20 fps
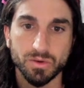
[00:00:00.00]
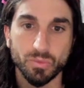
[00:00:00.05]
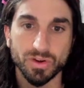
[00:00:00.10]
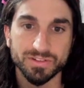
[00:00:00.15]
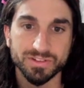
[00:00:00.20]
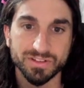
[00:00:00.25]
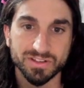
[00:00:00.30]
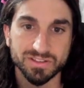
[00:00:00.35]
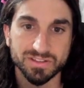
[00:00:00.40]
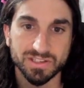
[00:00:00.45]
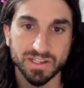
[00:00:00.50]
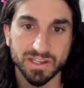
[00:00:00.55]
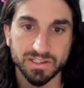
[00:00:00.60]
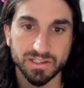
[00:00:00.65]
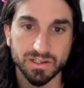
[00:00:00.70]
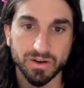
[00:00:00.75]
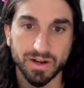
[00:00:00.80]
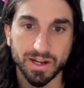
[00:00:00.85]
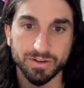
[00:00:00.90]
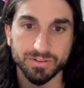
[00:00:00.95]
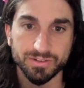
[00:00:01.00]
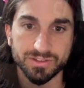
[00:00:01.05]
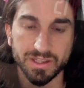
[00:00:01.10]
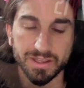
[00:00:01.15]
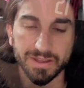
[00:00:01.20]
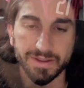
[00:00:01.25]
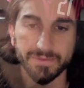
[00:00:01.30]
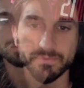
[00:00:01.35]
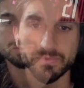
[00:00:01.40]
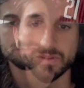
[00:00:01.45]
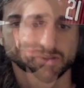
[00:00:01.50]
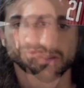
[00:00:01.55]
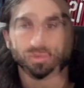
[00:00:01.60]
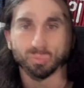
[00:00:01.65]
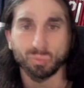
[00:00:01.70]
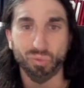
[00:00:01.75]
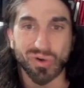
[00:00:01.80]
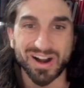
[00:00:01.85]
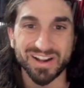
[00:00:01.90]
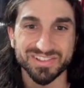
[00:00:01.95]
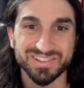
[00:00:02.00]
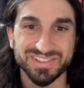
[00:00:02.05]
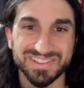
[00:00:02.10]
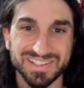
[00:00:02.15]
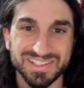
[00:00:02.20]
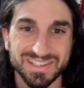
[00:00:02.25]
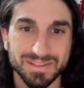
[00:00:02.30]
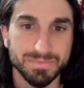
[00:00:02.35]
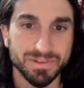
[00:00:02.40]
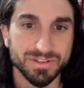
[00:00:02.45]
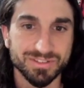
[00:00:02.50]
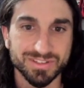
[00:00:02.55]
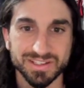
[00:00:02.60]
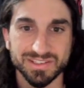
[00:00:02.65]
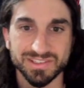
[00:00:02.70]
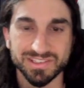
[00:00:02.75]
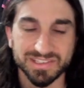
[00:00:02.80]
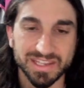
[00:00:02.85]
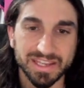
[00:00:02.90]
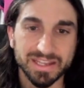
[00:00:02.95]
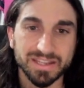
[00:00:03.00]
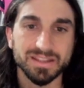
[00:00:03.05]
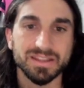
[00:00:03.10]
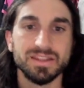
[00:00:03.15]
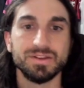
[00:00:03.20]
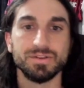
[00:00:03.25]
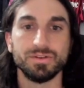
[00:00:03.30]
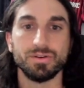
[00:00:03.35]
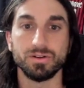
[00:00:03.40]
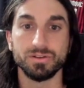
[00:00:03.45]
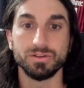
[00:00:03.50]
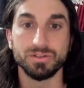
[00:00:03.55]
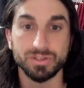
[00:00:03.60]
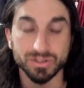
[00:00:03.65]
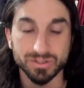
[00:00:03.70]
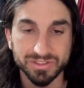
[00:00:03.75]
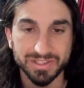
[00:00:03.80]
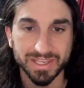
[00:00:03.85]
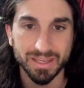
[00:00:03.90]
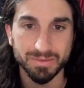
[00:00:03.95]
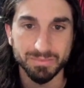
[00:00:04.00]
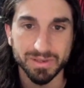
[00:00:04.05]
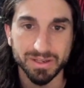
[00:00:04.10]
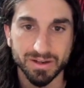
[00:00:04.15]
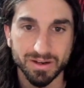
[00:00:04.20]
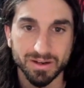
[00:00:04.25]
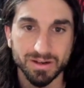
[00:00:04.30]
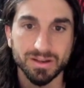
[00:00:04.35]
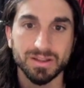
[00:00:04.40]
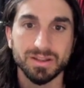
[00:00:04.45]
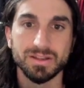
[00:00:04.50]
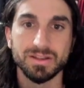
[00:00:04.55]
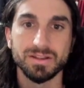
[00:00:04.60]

Western Kentucky, Ohio State, Washington, Michigan State. Good game here.